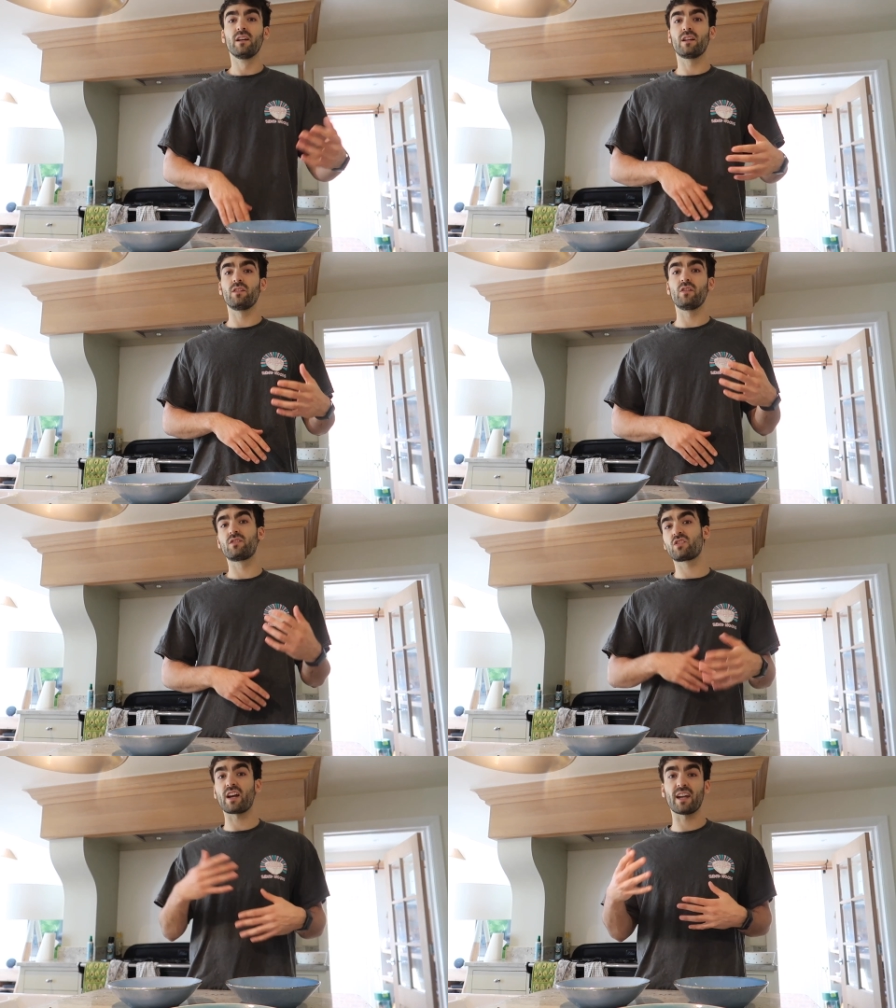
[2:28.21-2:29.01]
can you
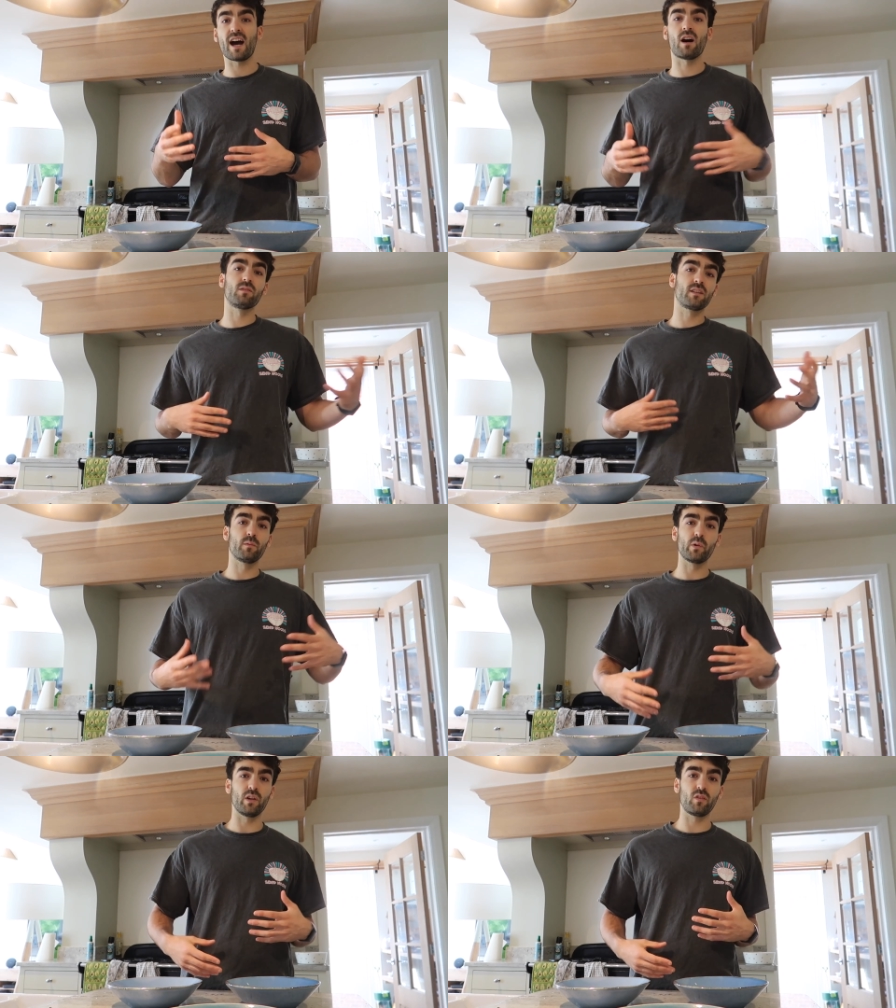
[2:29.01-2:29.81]
check it out, tell
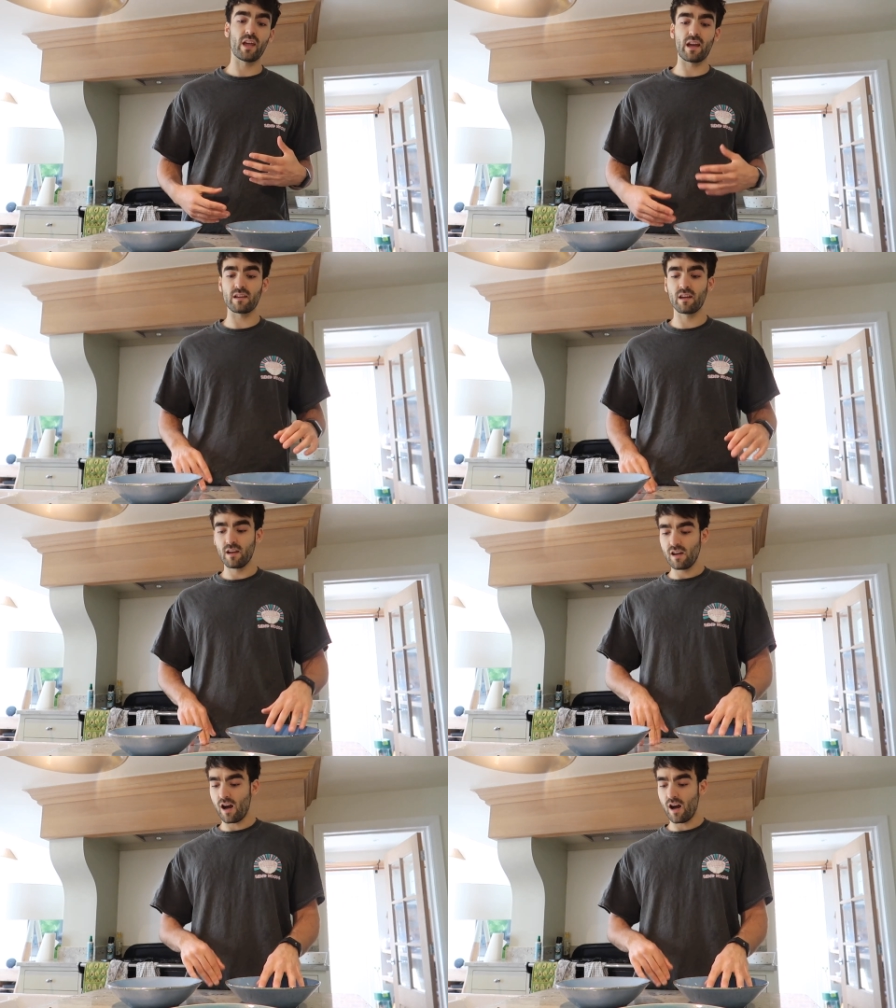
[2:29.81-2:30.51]
me what you think.